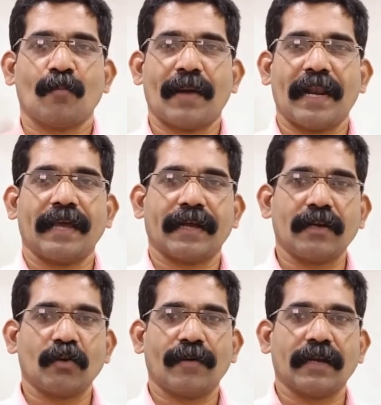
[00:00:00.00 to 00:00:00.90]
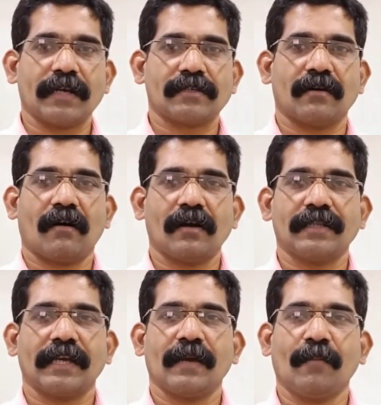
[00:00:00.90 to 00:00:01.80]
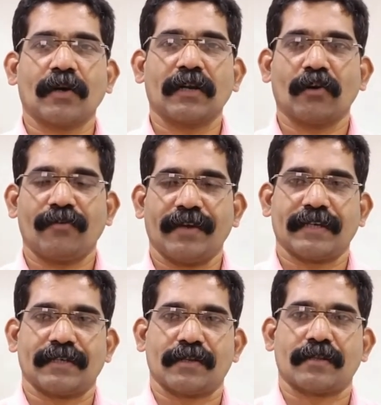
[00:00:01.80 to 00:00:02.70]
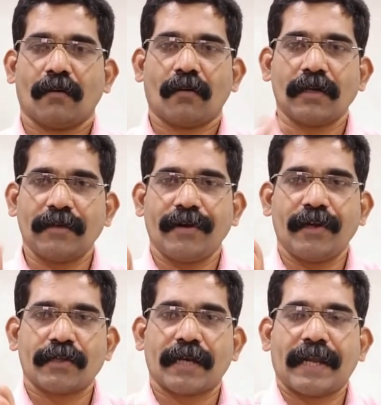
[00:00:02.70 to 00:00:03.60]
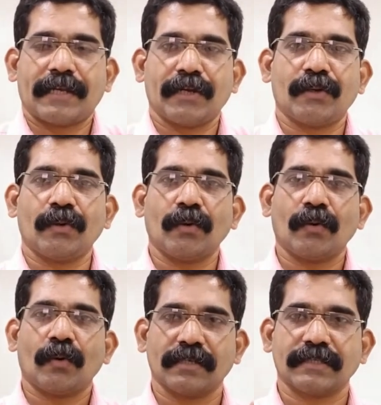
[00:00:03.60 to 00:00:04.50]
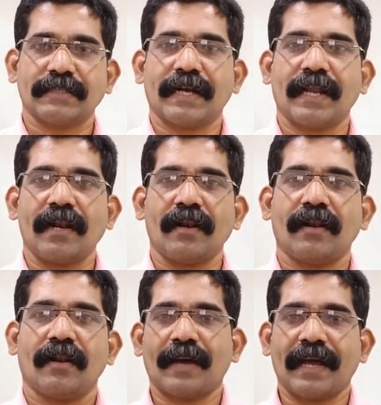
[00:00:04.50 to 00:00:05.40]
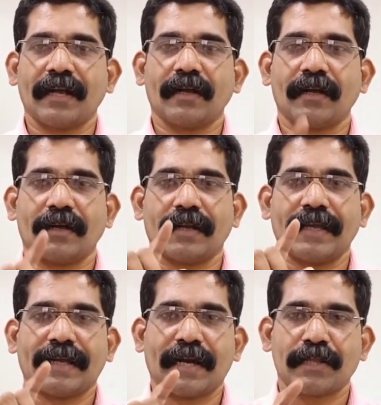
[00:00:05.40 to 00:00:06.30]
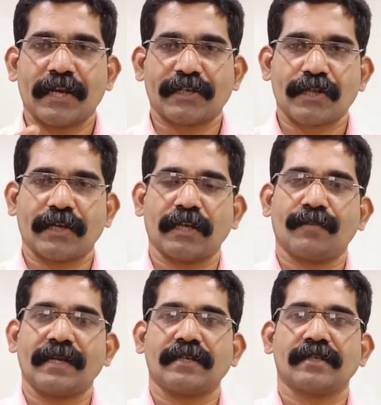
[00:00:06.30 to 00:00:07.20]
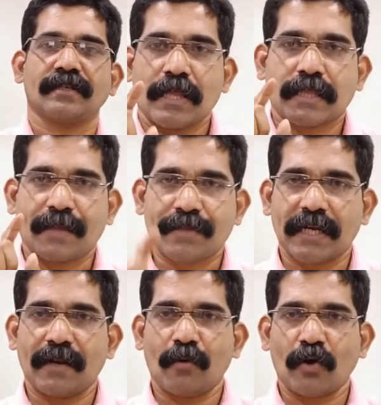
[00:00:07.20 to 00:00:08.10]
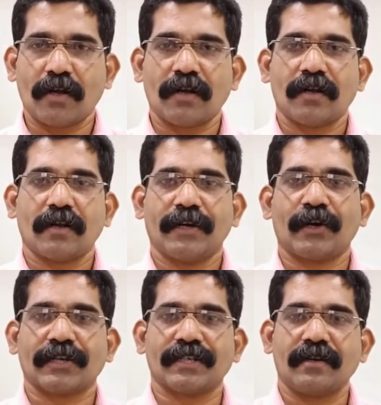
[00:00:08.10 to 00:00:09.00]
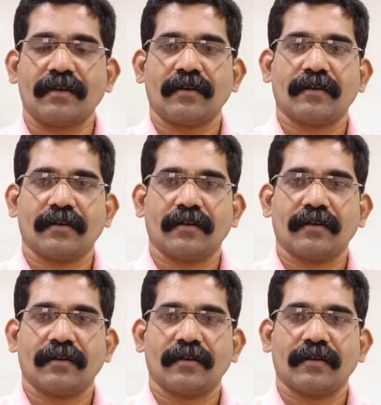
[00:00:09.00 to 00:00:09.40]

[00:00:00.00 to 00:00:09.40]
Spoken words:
bell icon. You will get all the important notifications. All the videos relating to journal, bank reconciliation statements, subsidiary book introduction,